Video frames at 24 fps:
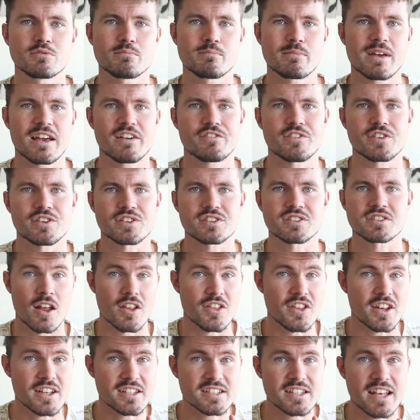methods.
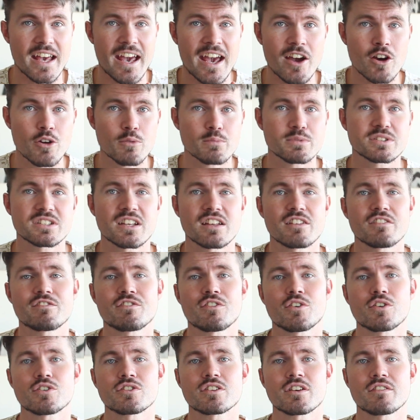This helps in
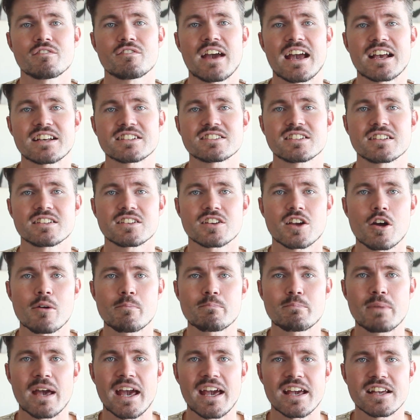further vaccine
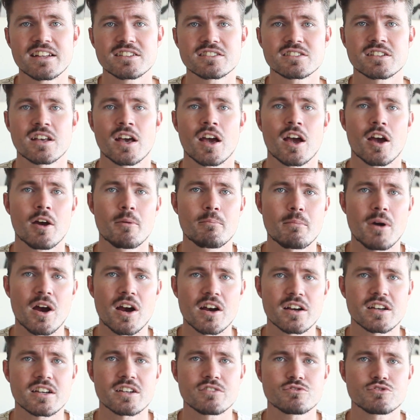campaigns,
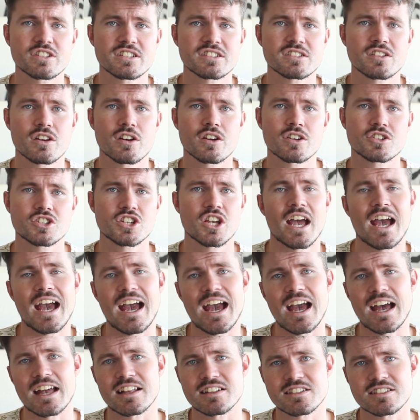market research,
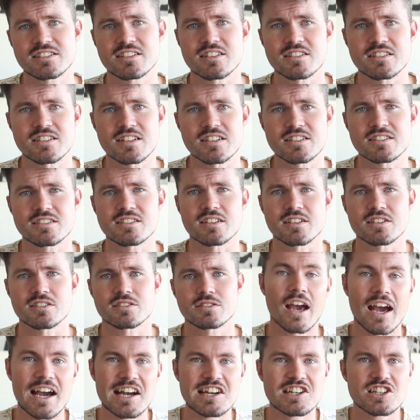and
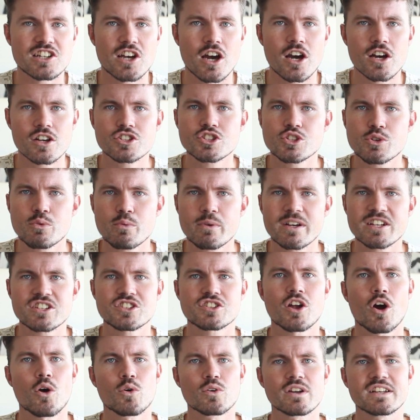statistics. A country which
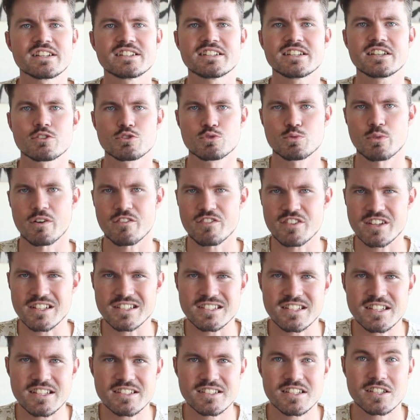not only deals with
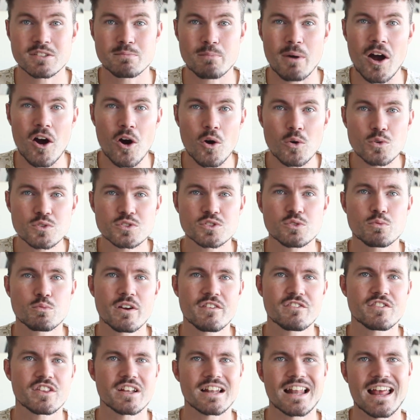diseases but also
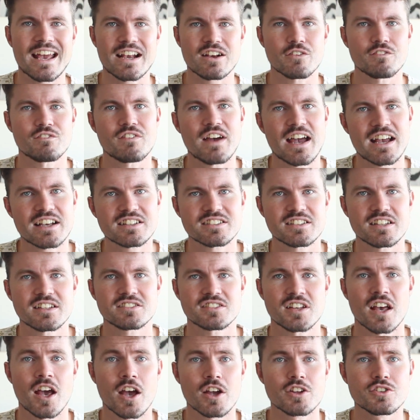with the lack of
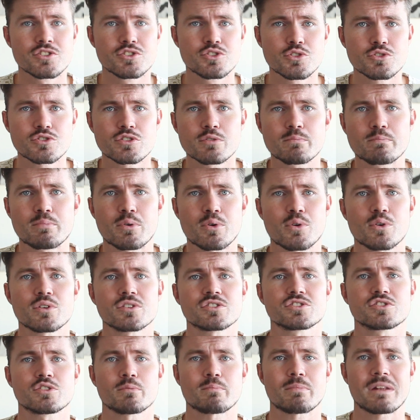vaccines due to poor
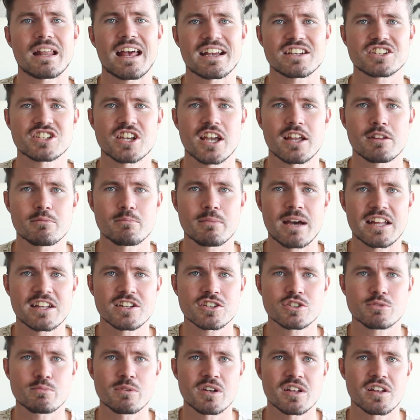supply chain
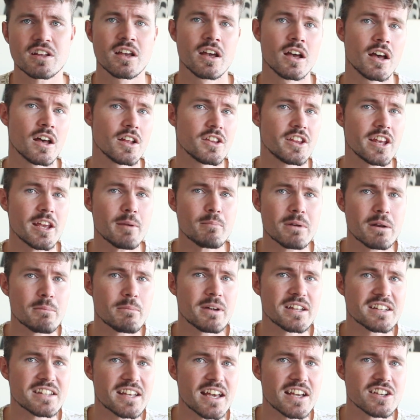management, the
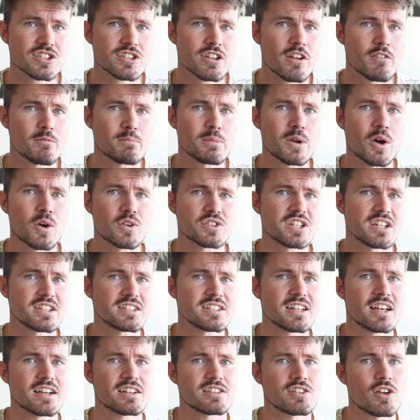implementation of blockchain
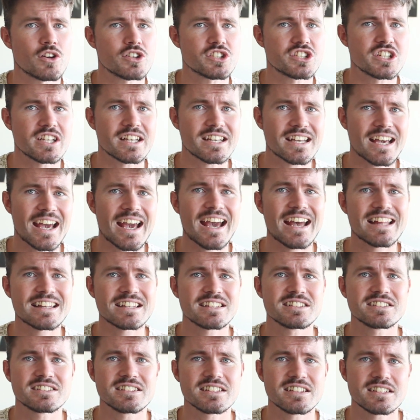technology can
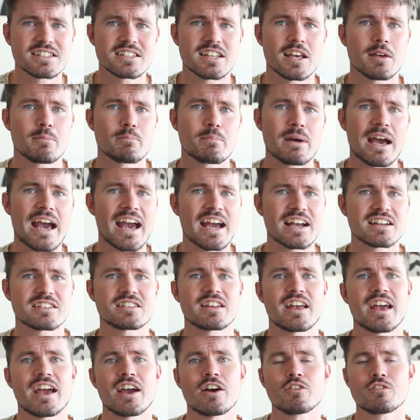indeed impact
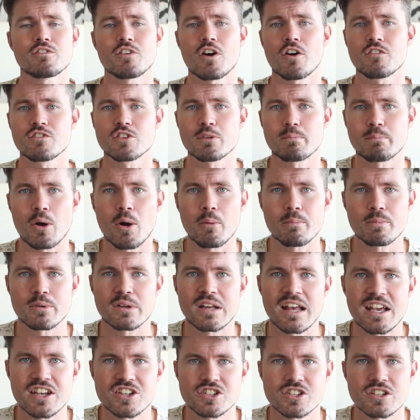the health of the
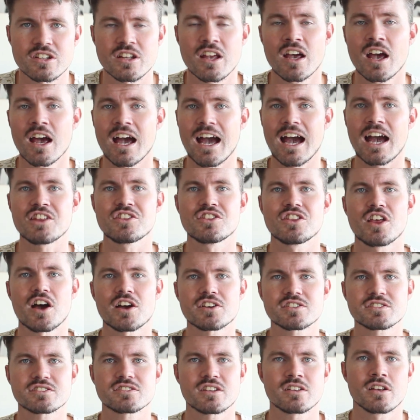population and
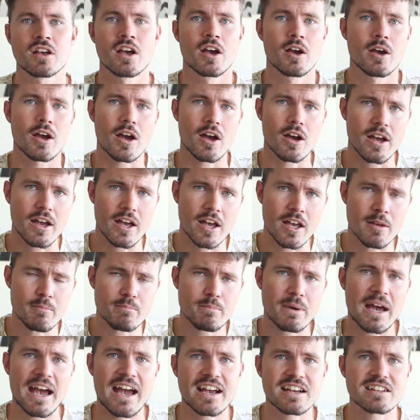thus
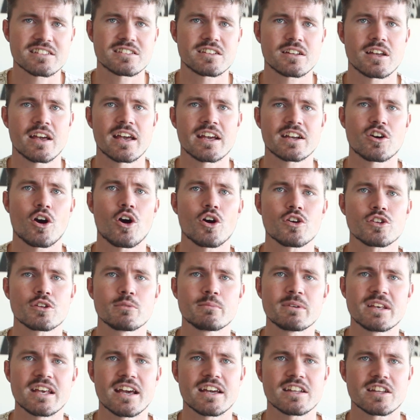impact the
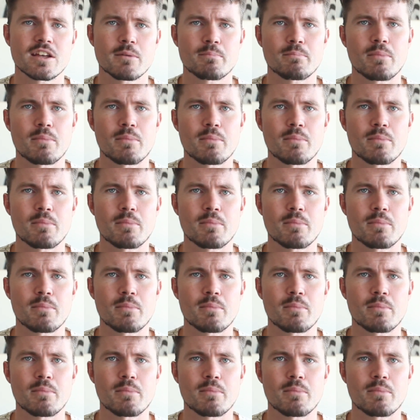economy in a